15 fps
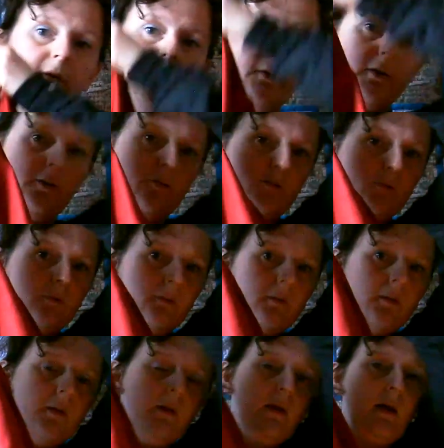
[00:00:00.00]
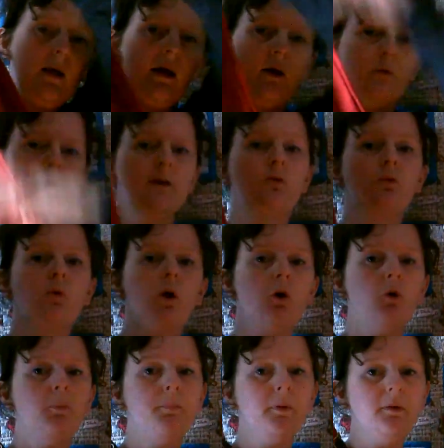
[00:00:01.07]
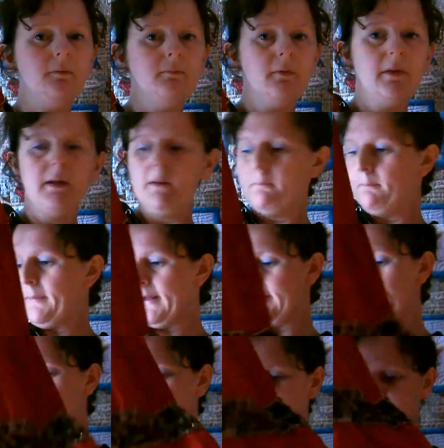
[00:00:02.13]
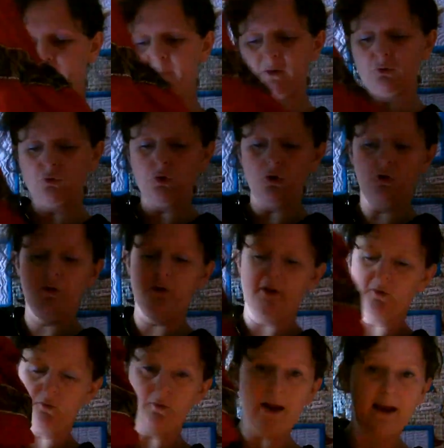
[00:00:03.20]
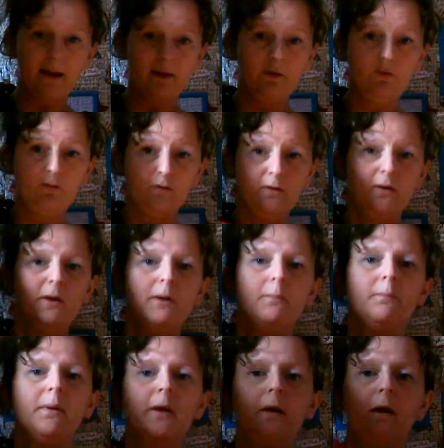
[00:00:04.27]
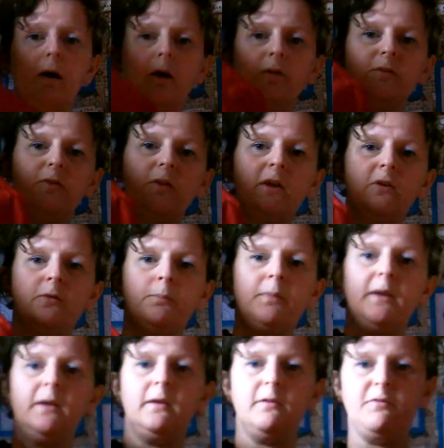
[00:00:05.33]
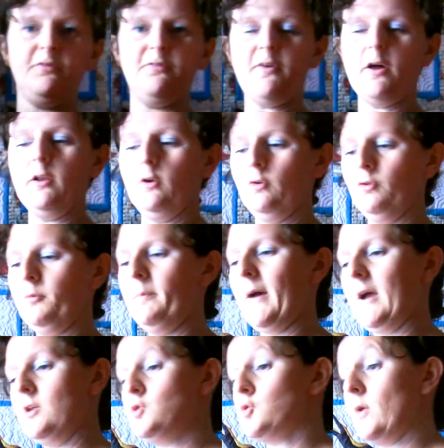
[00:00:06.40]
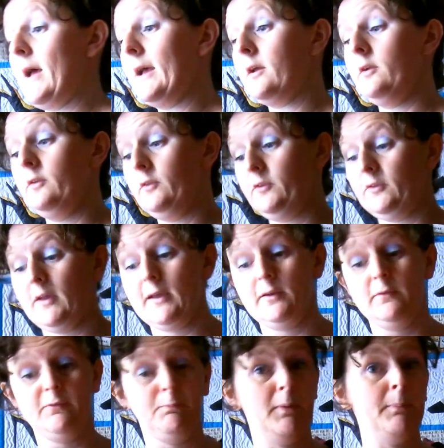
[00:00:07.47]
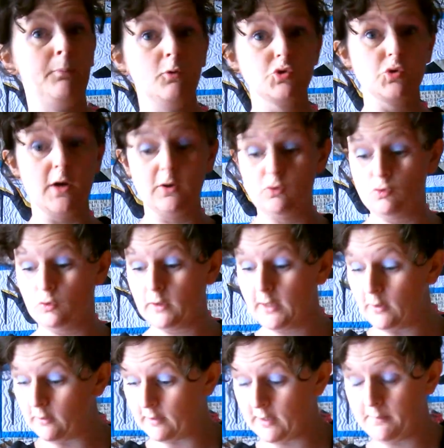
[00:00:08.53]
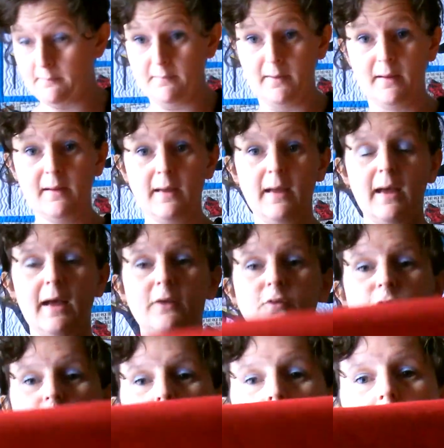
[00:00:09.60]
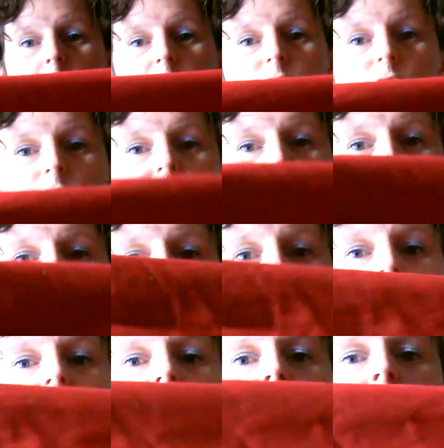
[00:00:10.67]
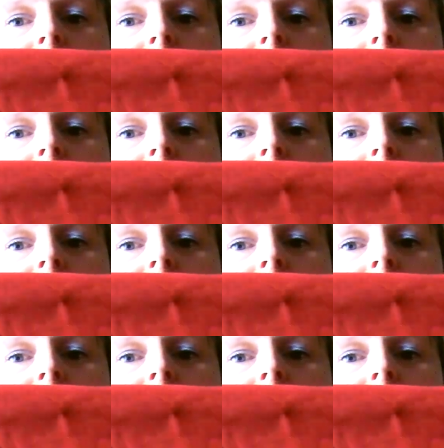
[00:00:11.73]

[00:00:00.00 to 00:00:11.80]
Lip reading: here it is, a red robe, but it must be torn and ragged, because he's been followed by dragons and people trying to kill him and so on. So yesterday